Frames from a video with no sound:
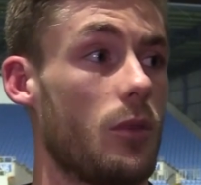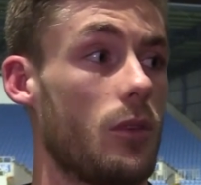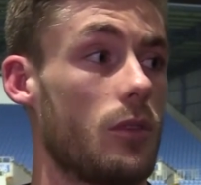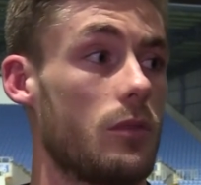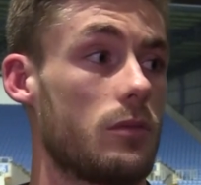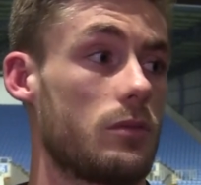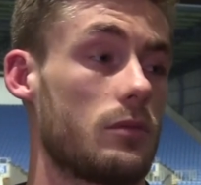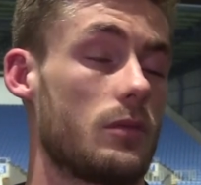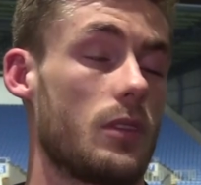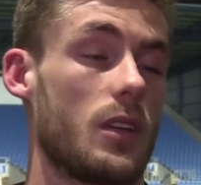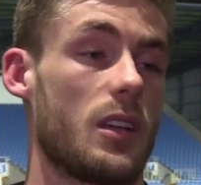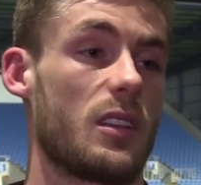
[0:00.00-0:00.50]

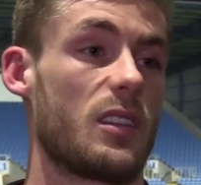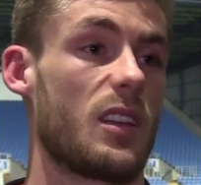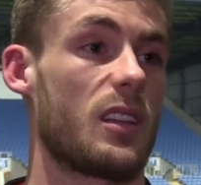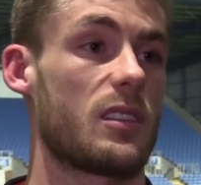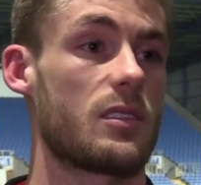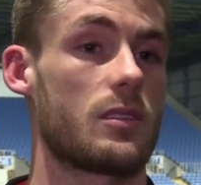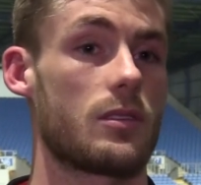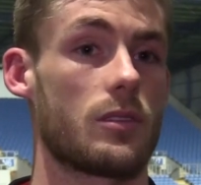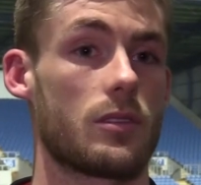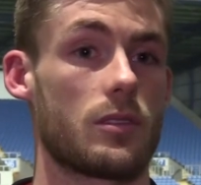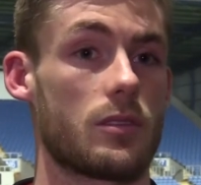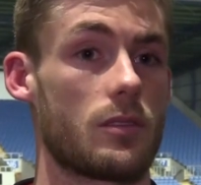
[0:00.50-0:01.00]
But yeah,
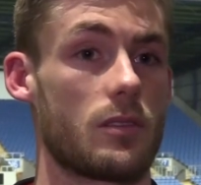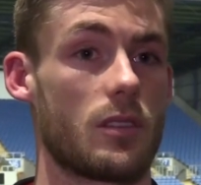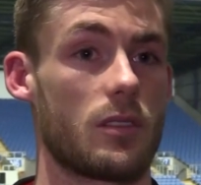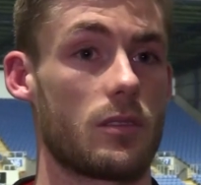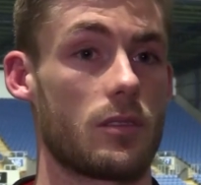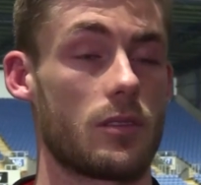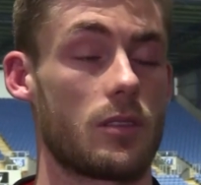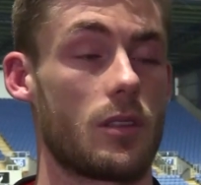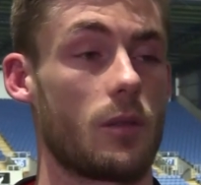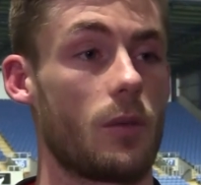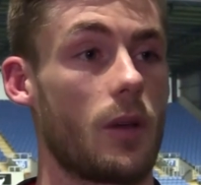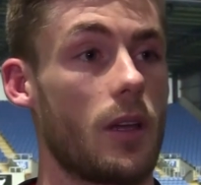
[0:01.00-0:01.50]
that's just
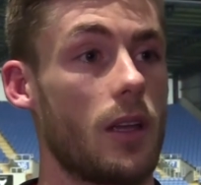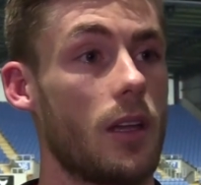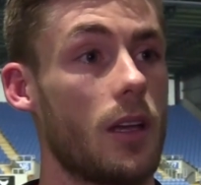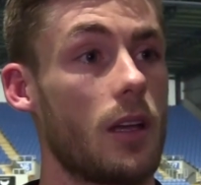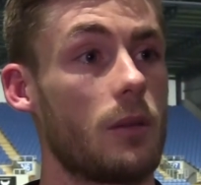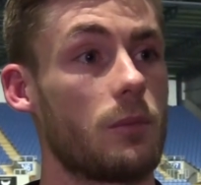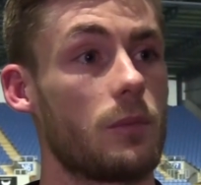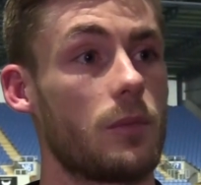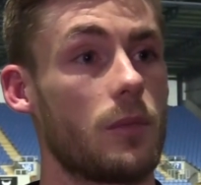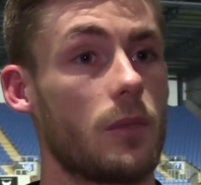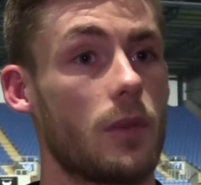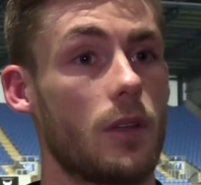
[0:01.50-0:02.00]
that's just the way
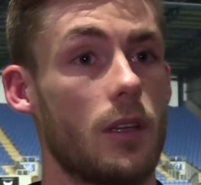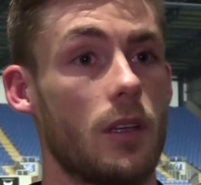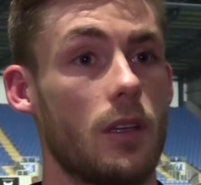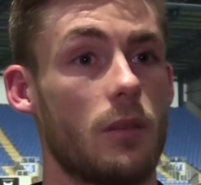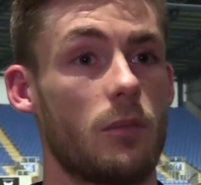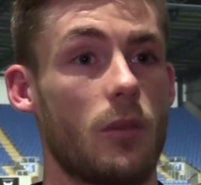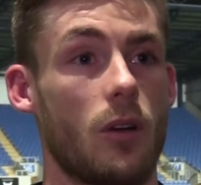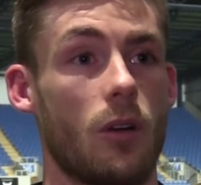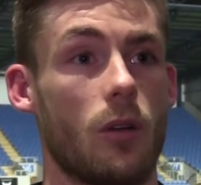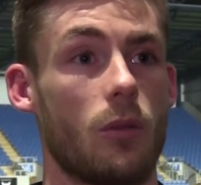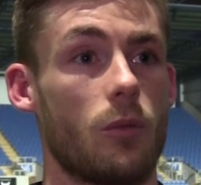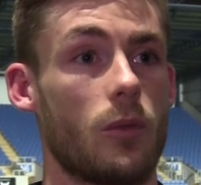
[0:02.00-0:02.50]
I am.
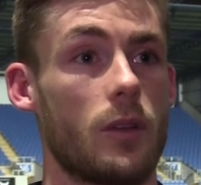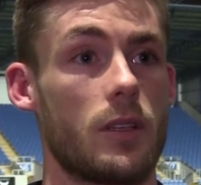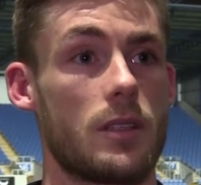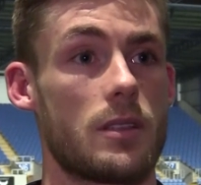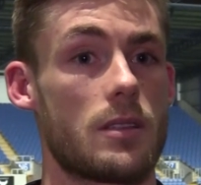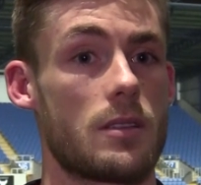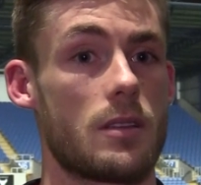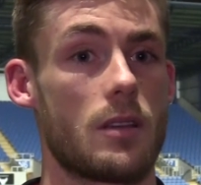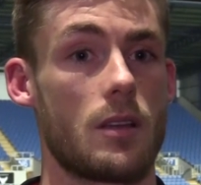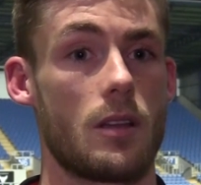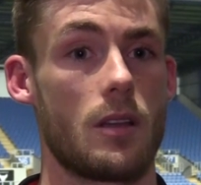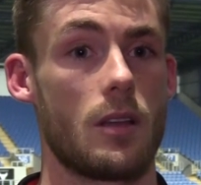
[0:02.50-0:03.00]
Um, I'll
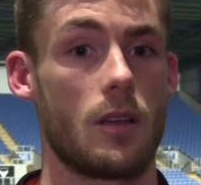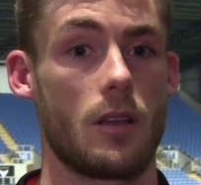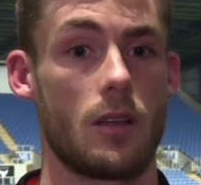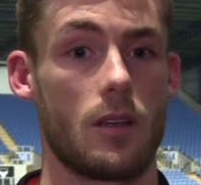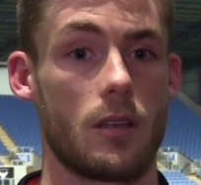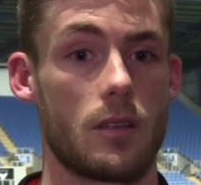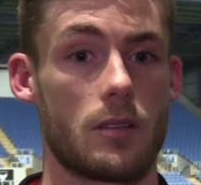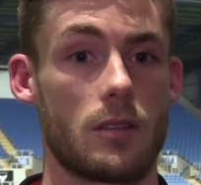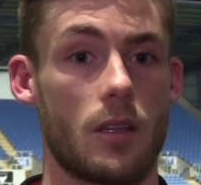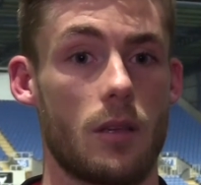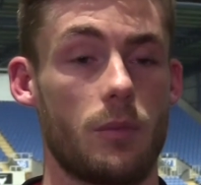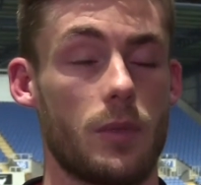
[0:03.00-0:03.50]
always
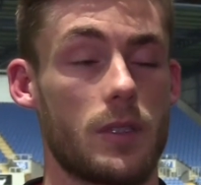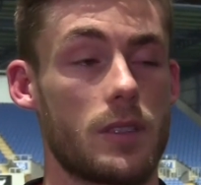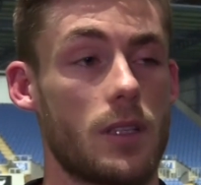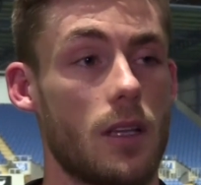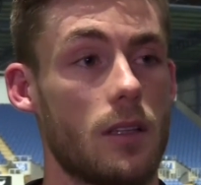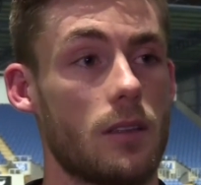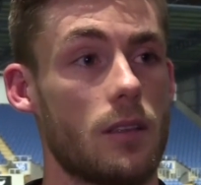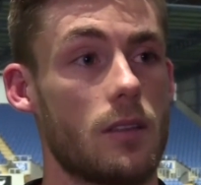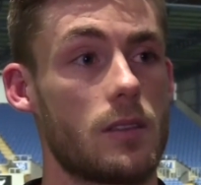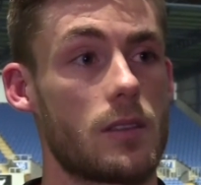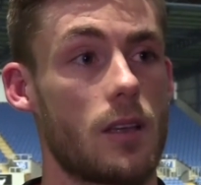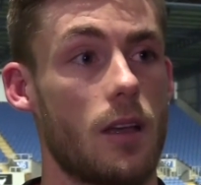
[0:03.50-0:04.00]
set my
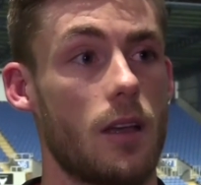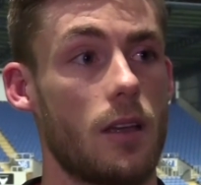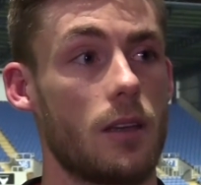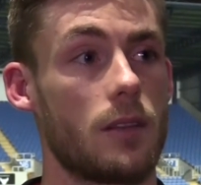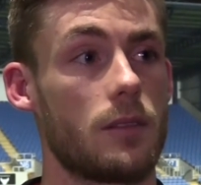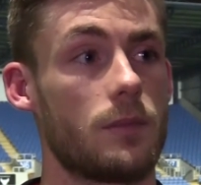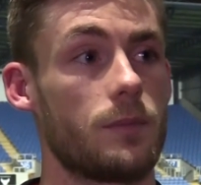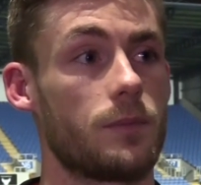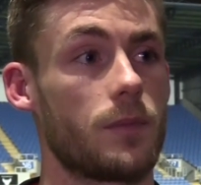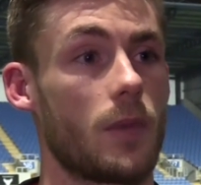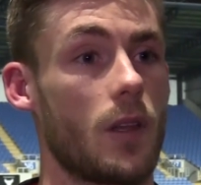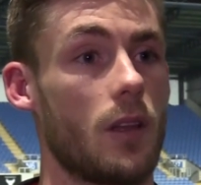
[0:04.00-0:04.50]
standards high,
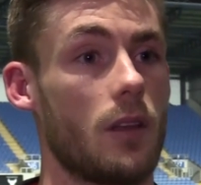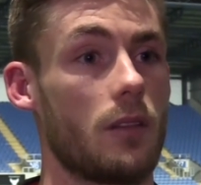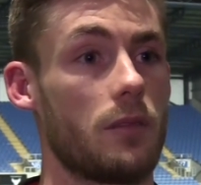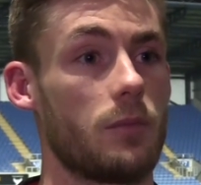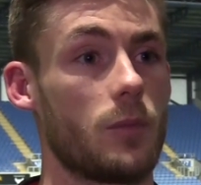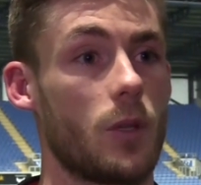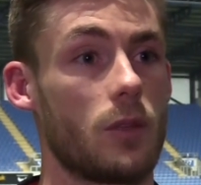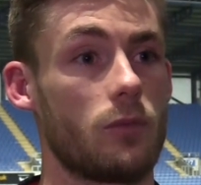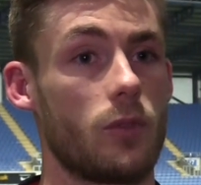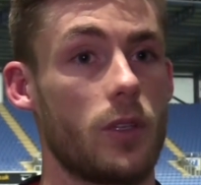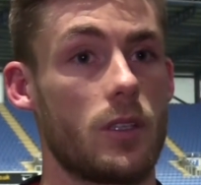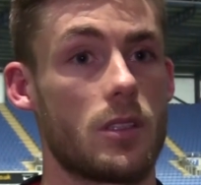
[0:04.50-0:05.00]
and, and
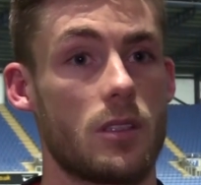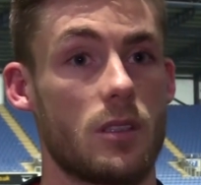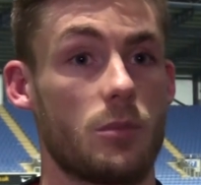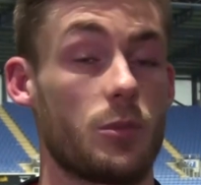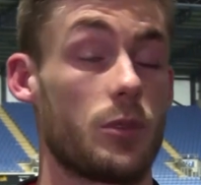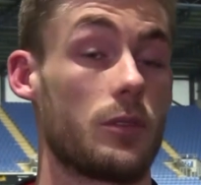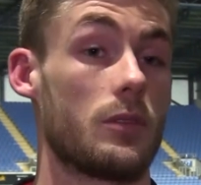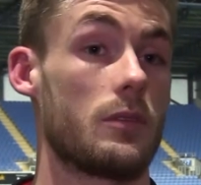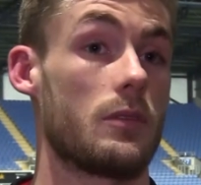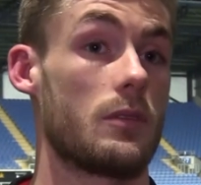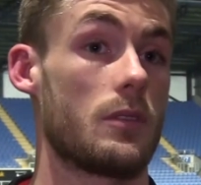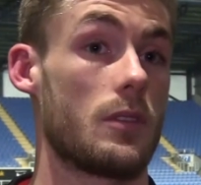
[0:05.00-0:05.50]
if I'm not reaching
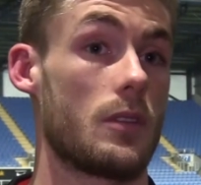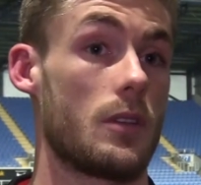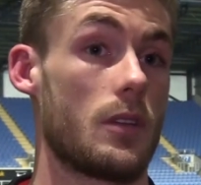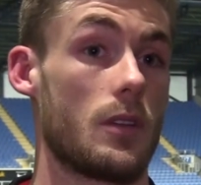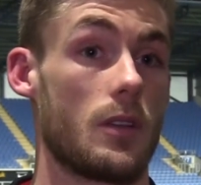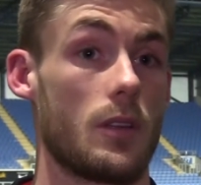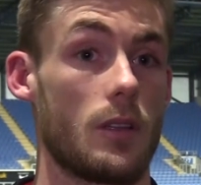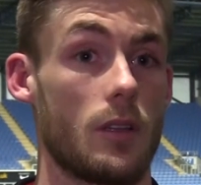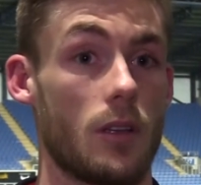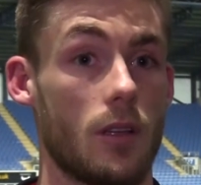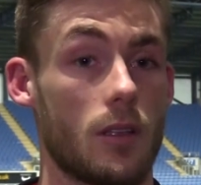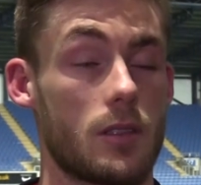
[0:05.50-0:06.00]
them, and
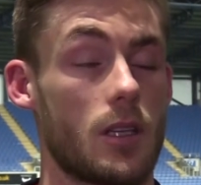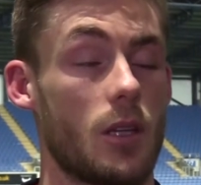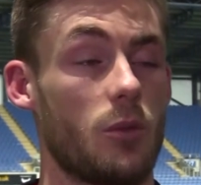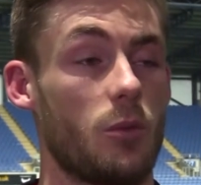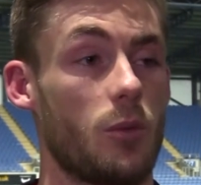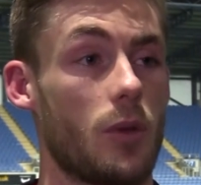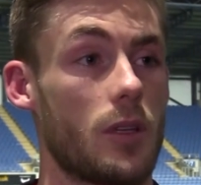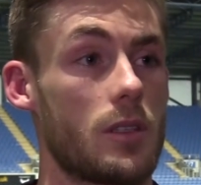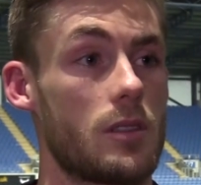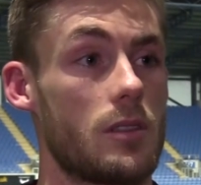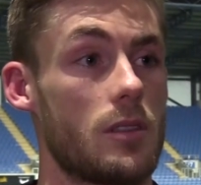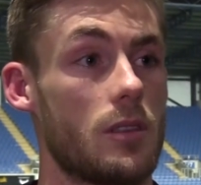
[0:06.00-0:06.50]
I'll try
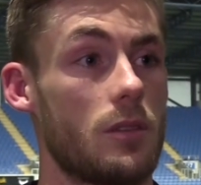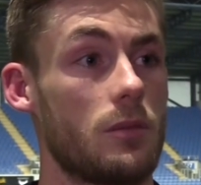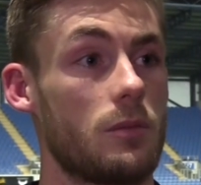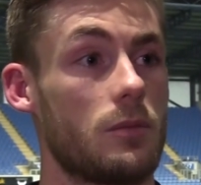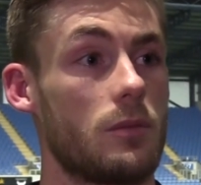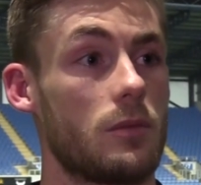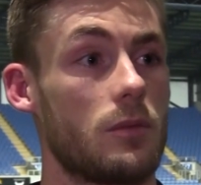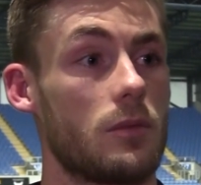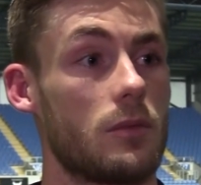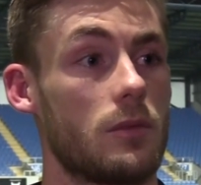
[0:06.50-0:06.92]
my best too.